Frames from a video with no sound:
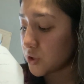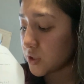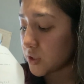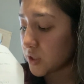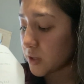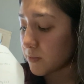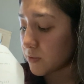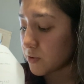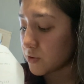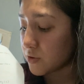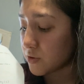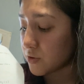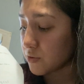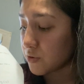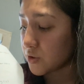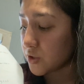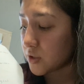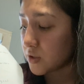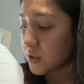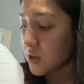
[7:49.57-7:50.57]
chemical
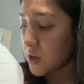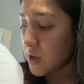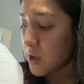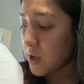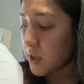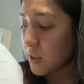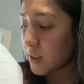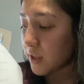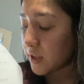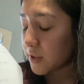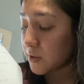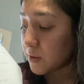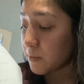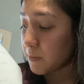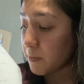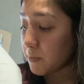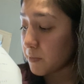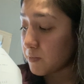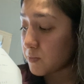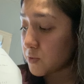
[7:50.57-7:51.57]
solutions that
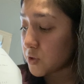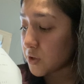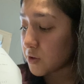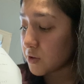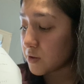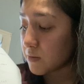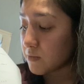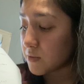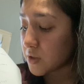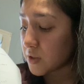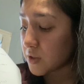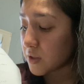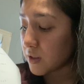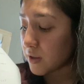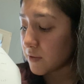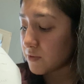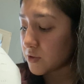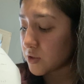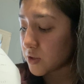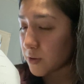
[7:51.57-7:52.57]
either turned them to the
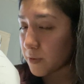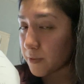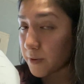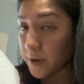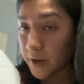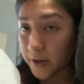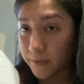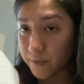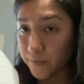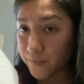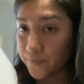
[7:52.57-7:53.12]
left to the right.